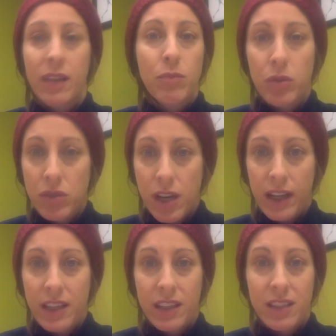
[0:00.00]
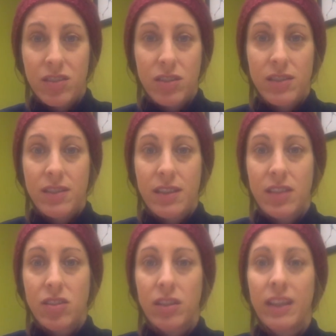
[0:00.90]
And boondocking is just
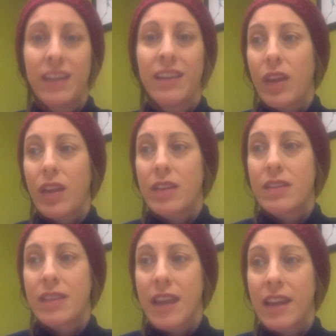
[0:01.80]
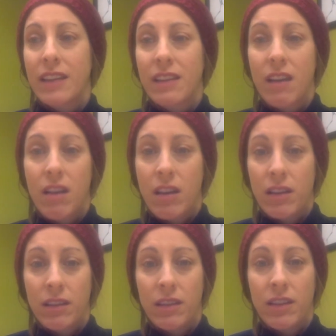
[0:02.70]
essentially staying on